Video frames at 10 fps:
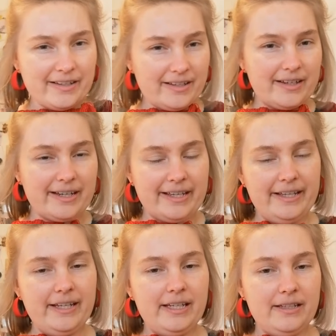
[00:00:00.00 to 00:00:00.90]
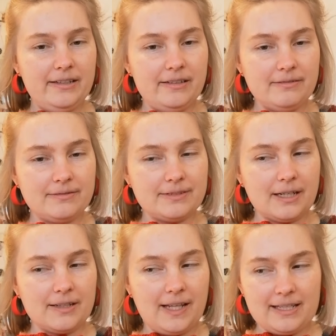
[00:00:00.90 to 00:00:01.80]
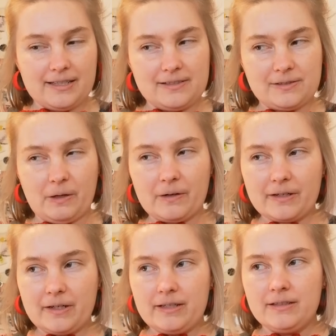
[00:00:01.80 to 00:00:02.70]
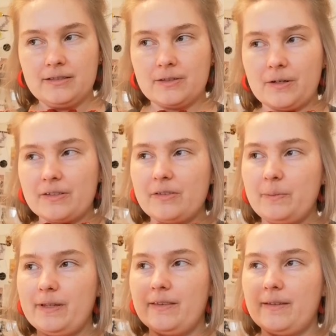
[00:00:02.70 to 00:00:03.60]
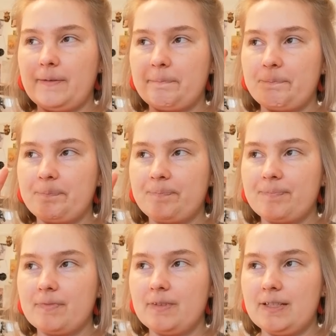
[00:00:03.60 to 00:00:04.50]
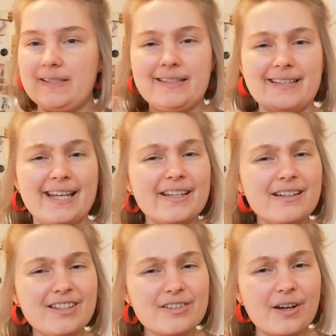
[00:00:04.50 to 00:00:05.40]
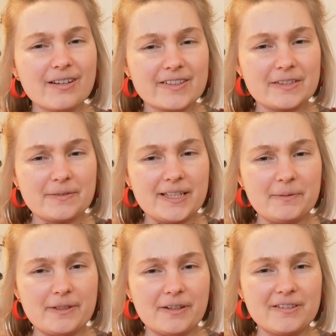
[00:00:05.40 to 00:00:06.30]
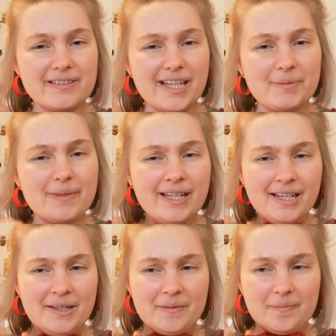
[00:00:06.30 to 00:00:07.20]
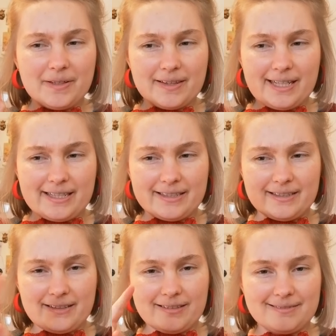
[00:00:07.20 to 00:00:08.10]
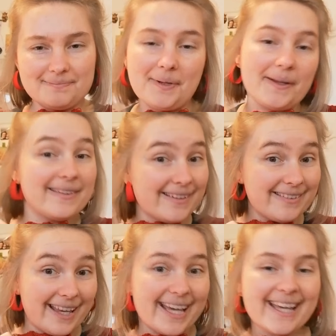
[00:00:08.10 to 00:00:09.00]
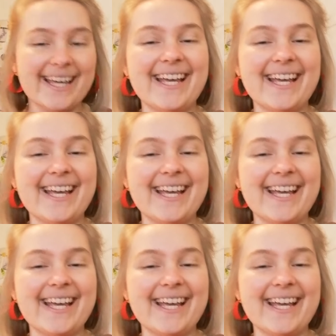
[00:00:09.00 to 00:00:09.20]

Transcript: I done like a socks with the zigzagular socks, if anyone knows them, with like a zigzag